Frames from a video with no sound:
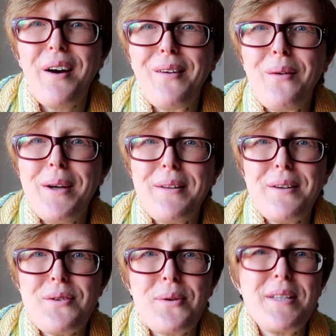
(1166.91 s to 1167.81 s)
I always
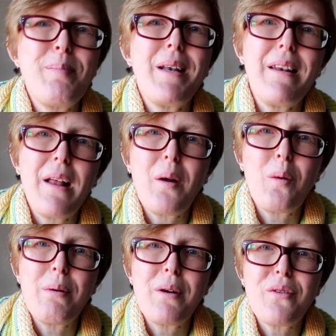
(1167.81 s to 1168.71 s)
enjoy spending a
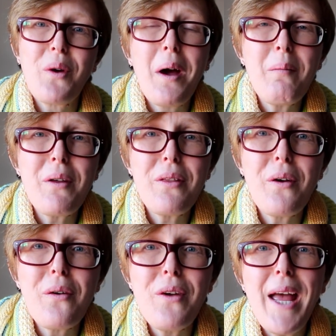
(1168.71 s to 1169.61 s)
little bit of time with
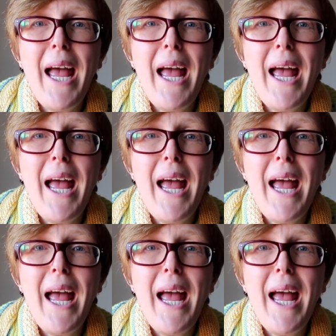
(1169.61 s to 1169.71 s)
you,